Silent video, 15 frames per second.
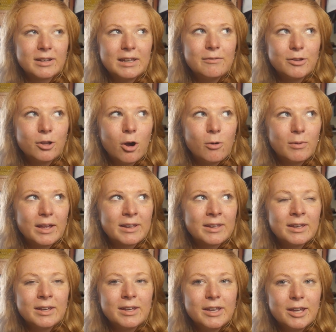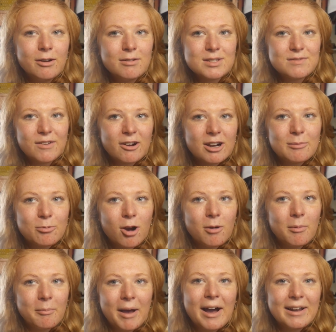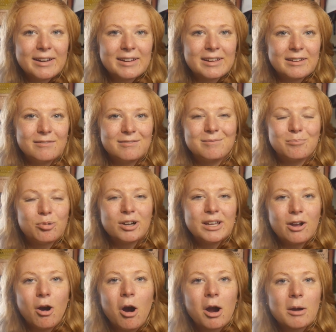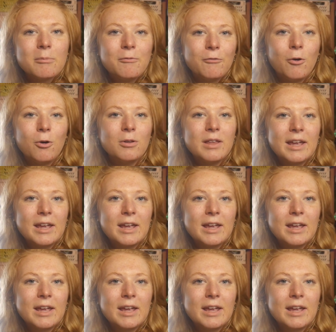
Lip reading: even though like it was very problematic and pretty harmful,